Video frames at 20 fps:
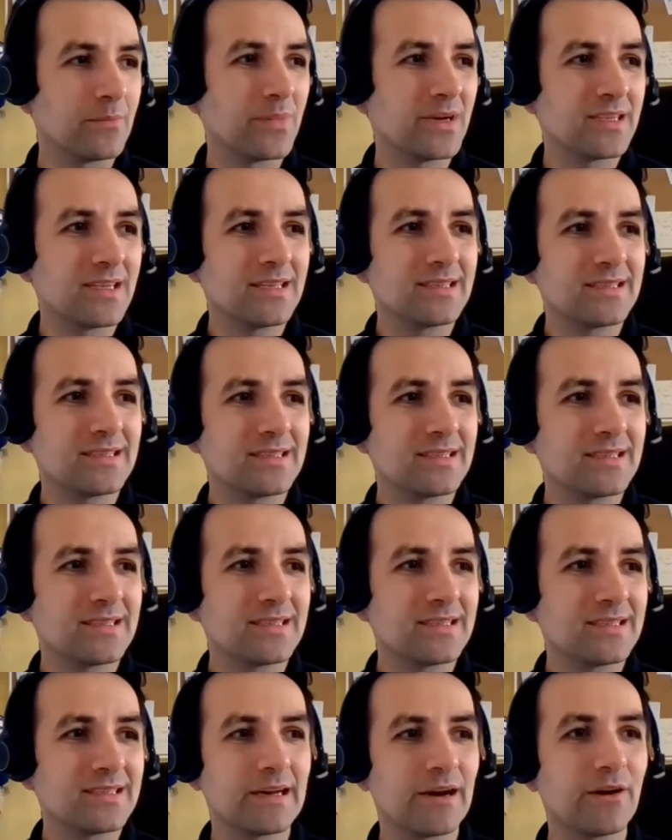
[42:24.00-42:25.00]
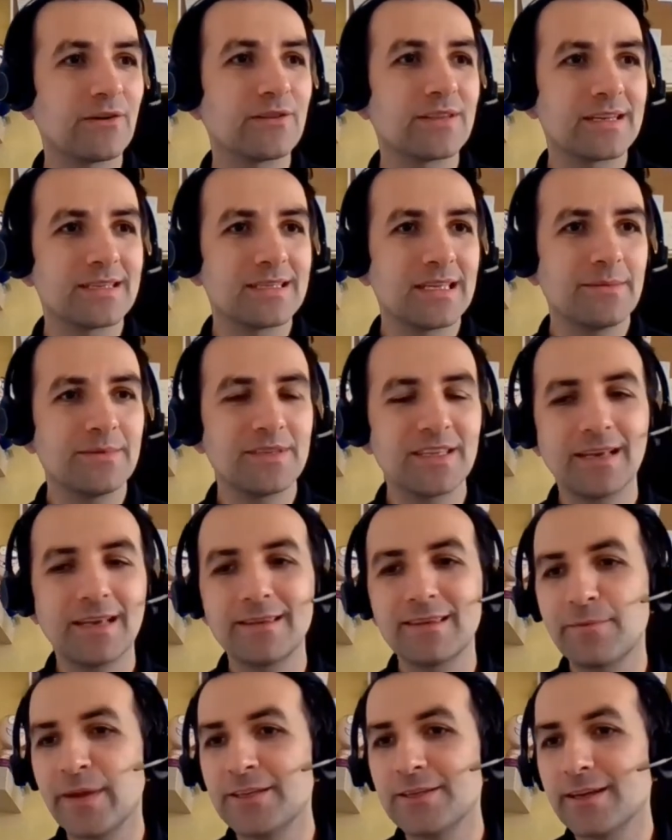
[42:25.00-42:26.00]
but it's on the same
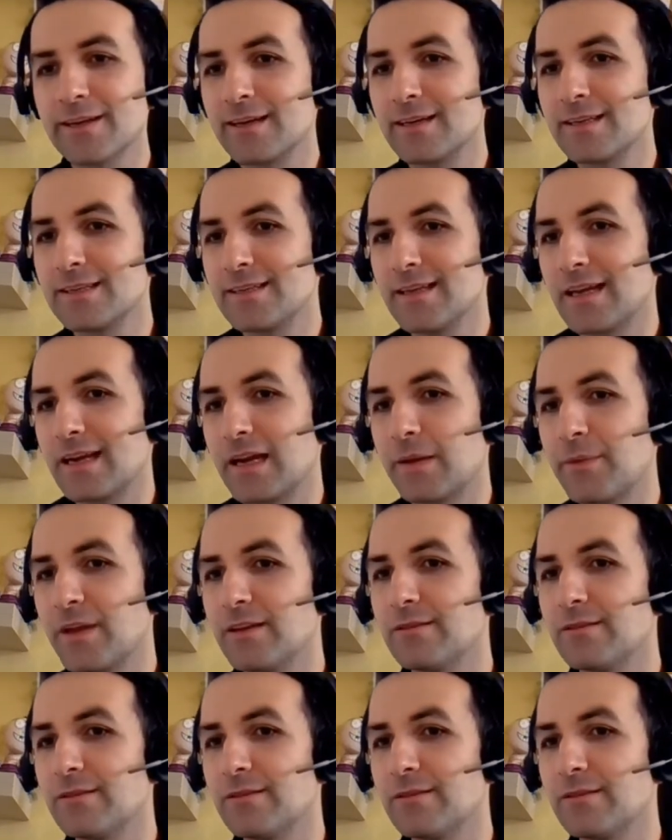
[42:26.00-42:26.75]
side, a major concern.